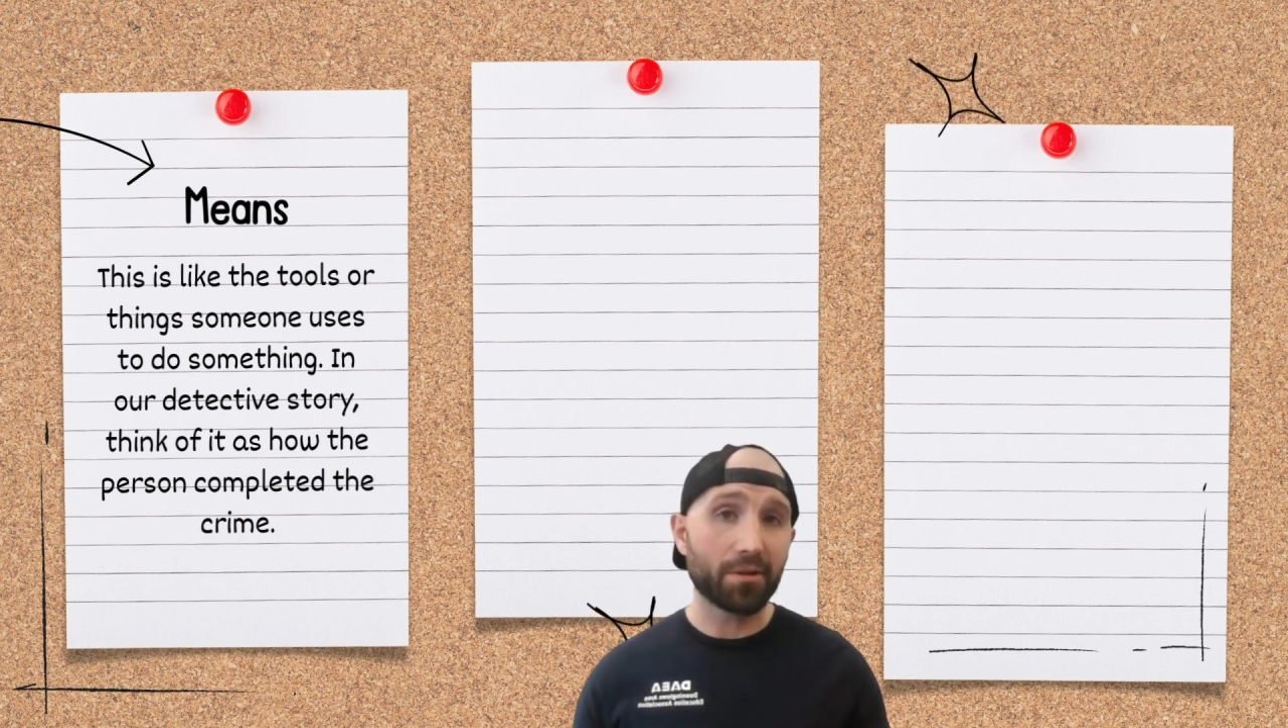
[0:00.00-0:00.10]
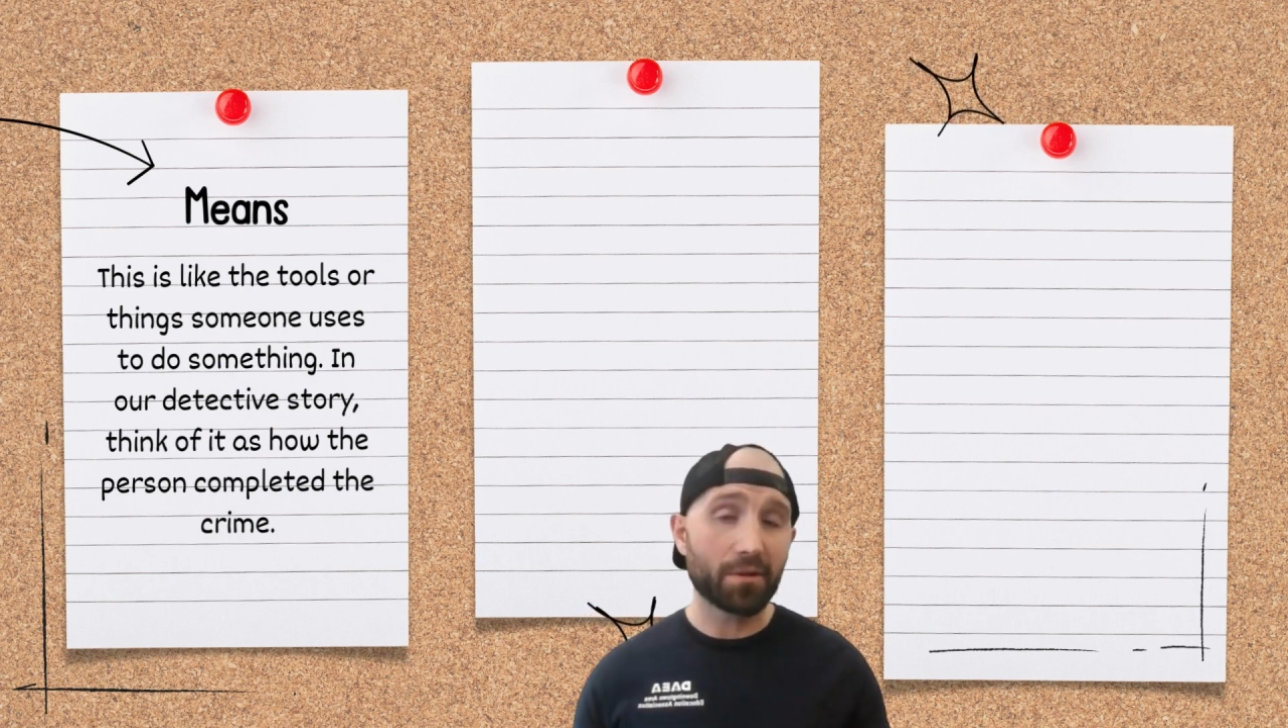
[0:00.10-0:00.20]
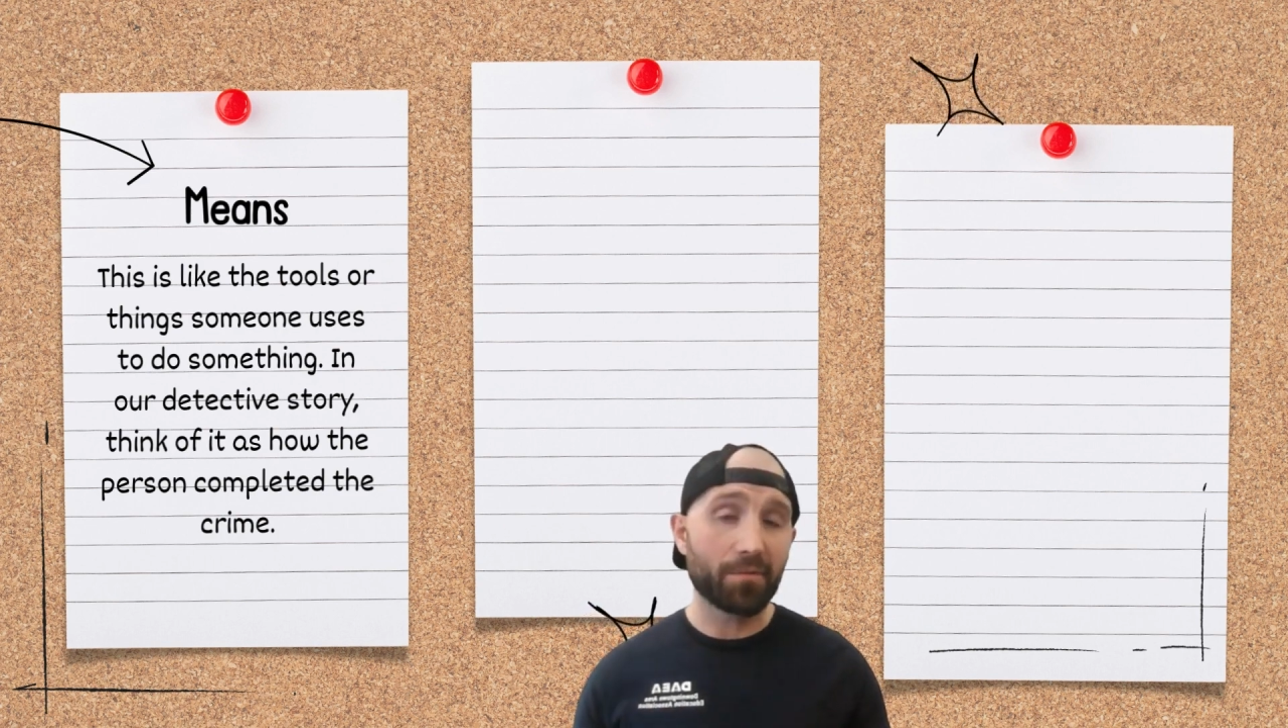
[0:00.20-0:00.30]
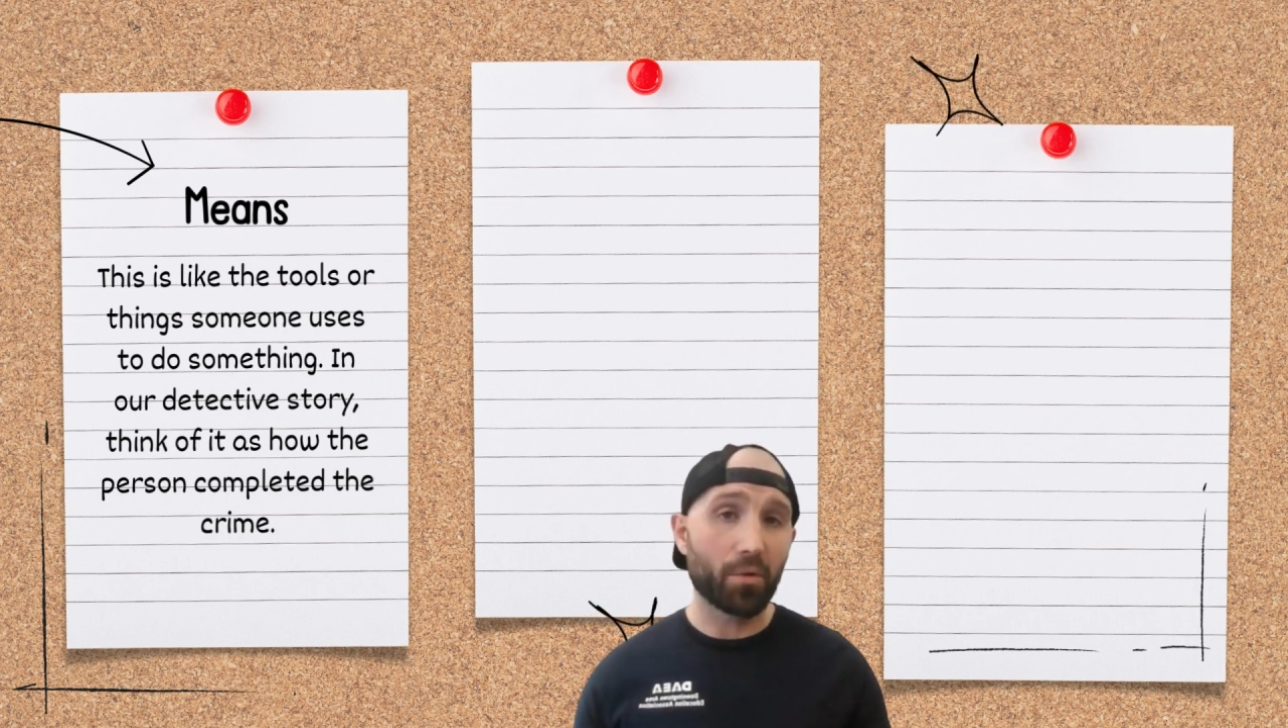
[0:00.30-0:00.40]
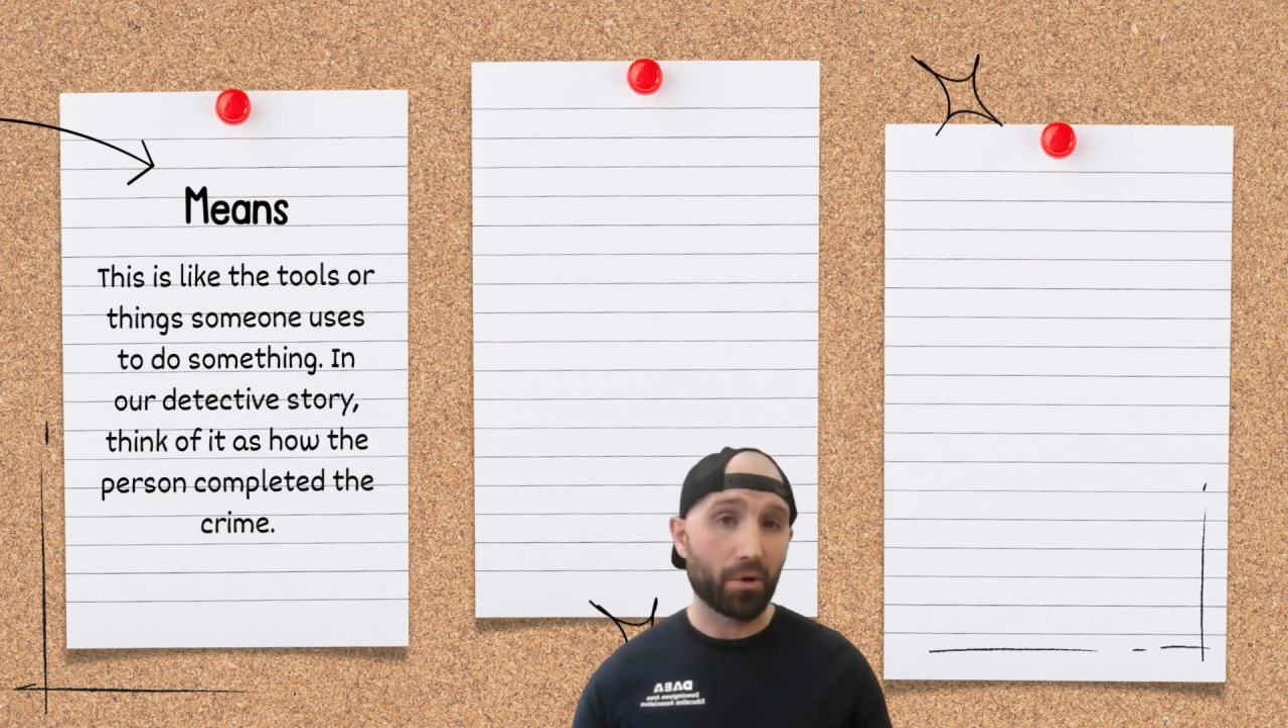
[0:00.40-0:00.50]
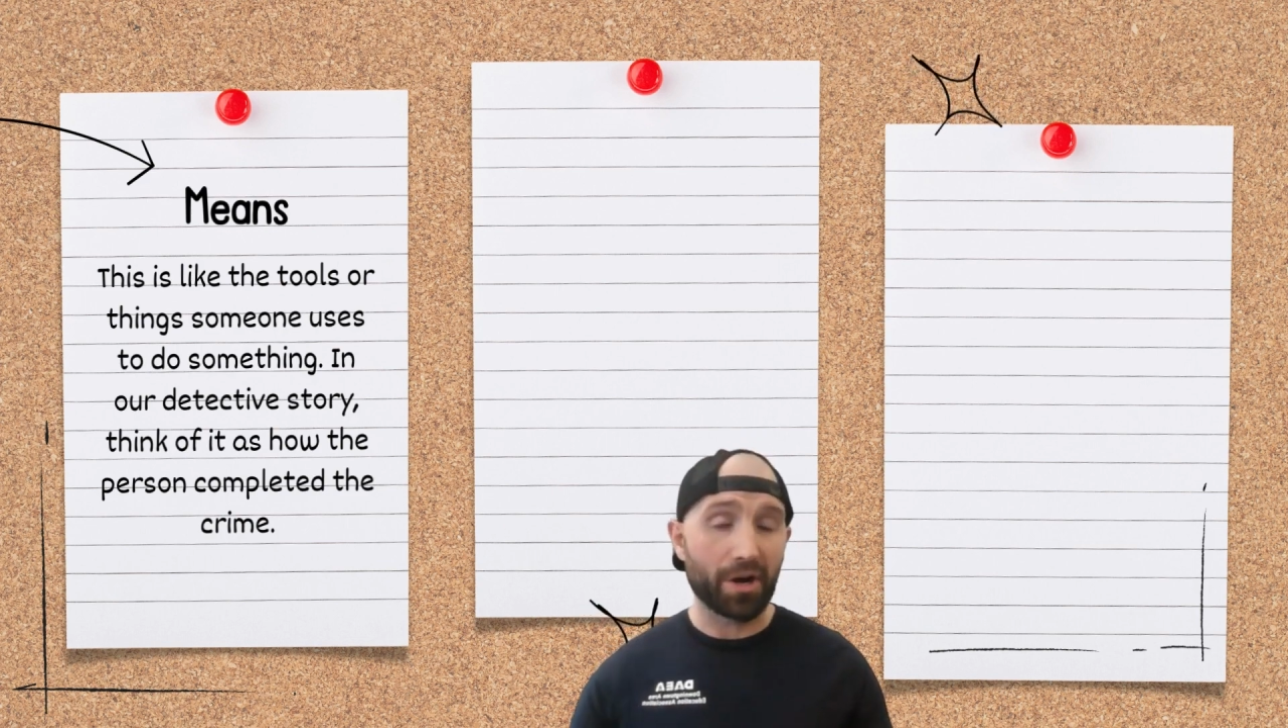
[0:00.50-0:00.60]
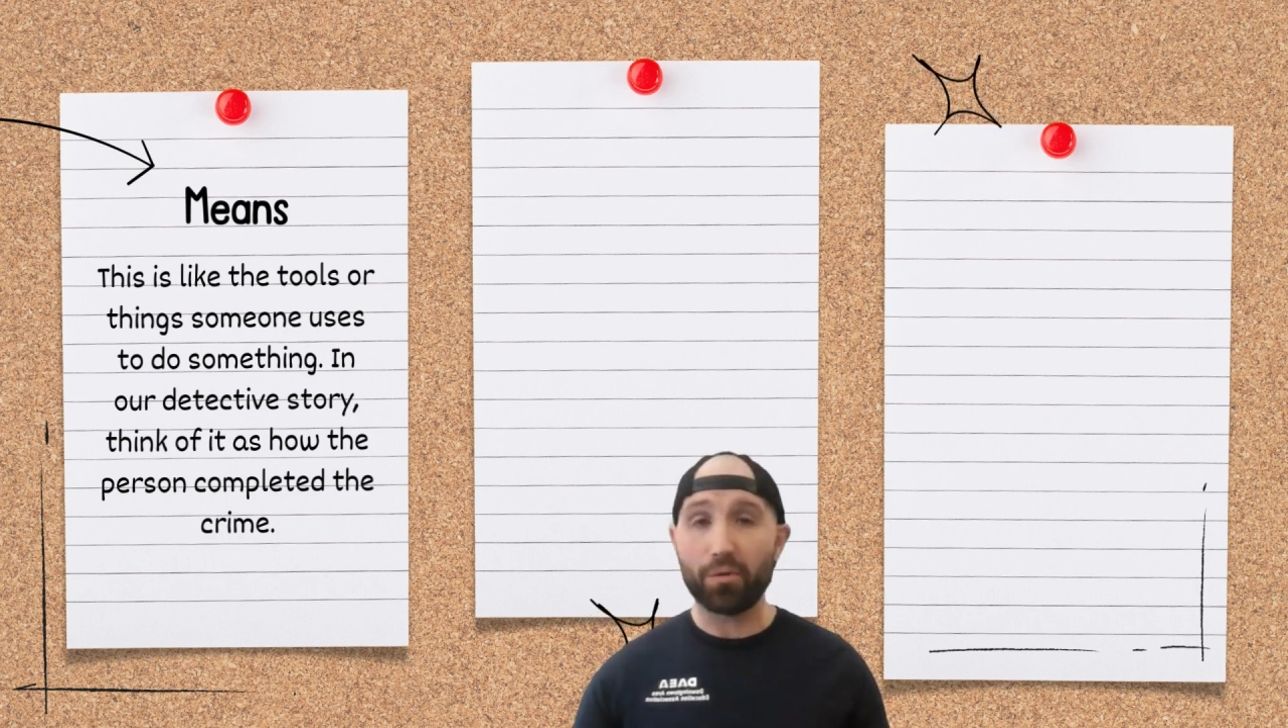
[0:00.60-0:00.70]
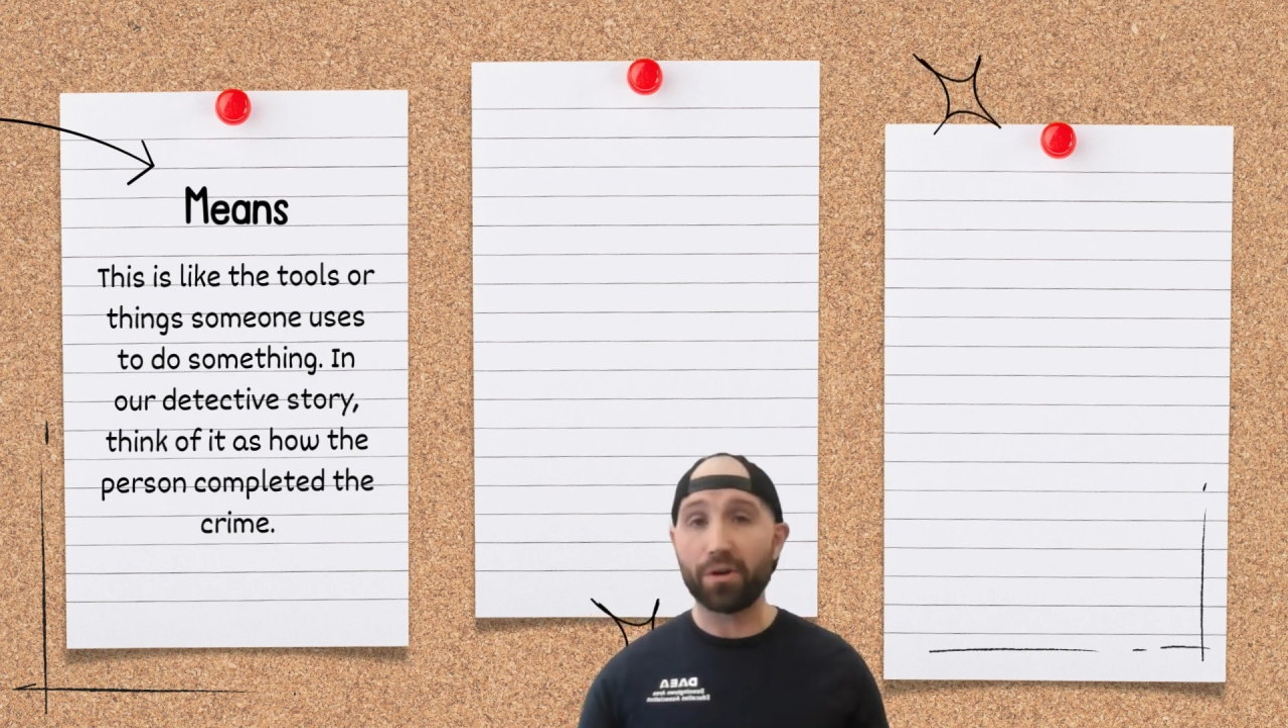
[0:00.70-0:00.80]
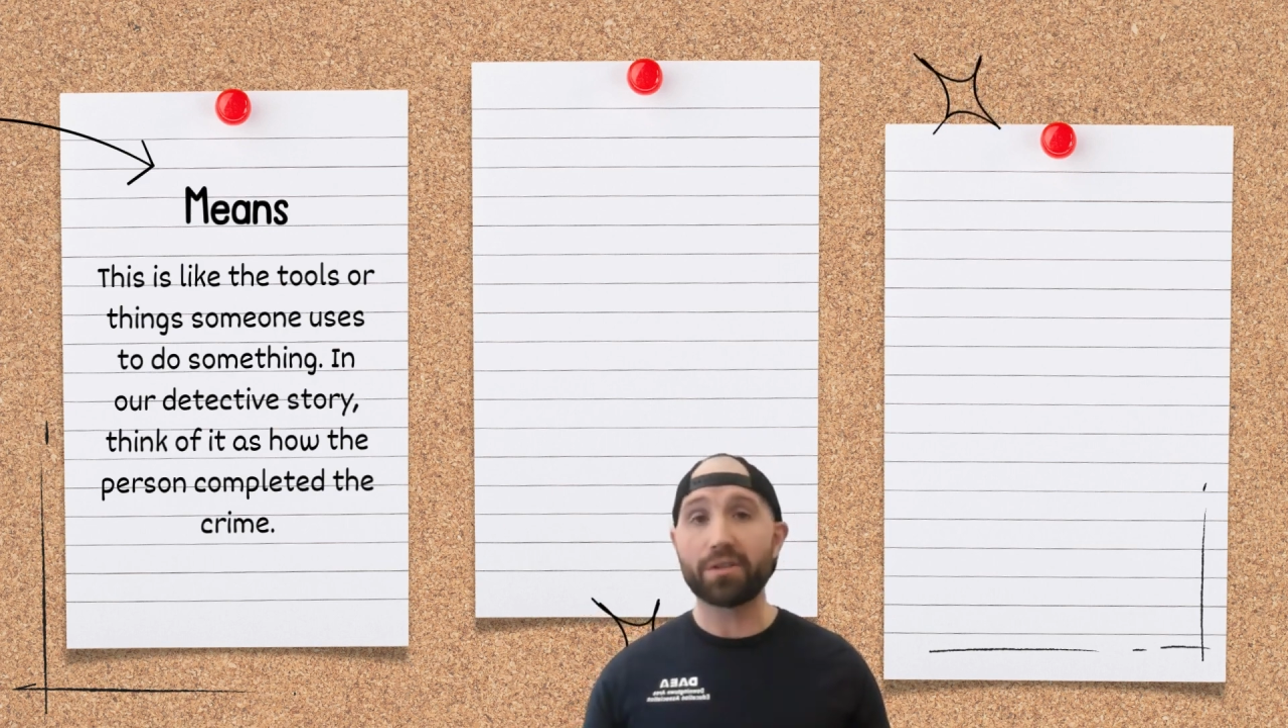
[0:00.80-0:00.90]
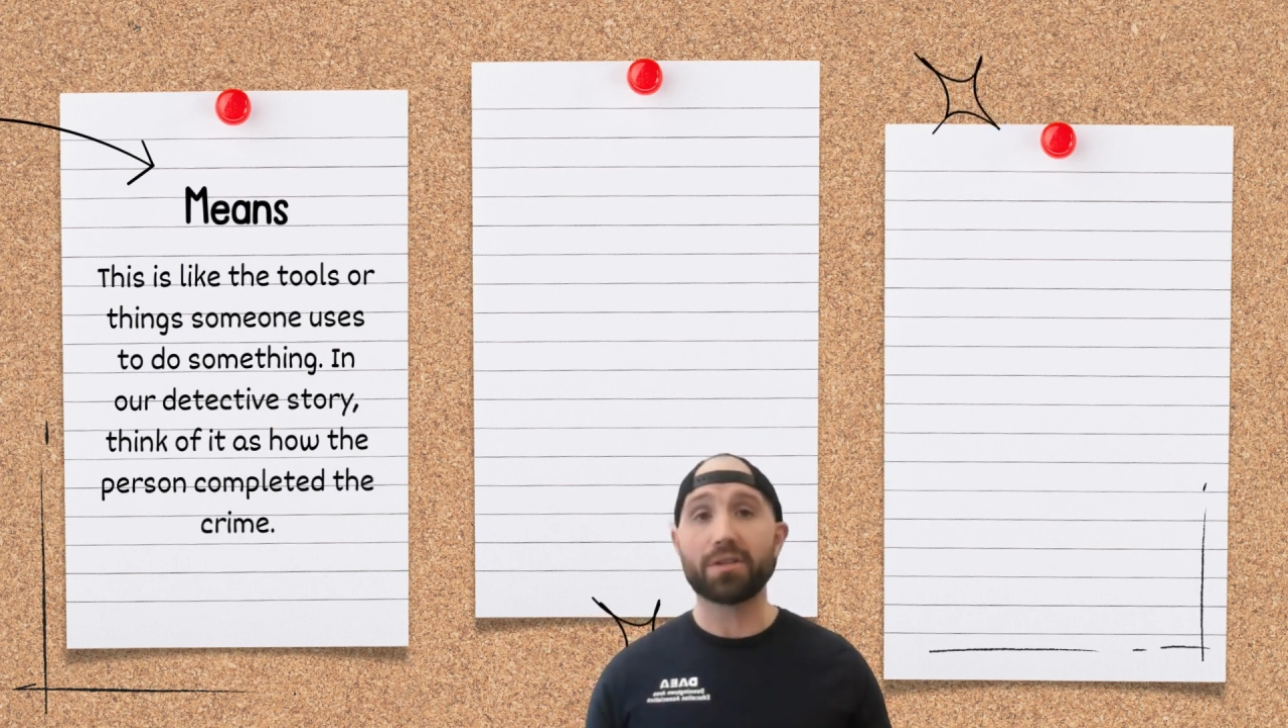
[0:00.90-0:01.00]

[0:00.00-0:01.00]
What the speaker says: for in order to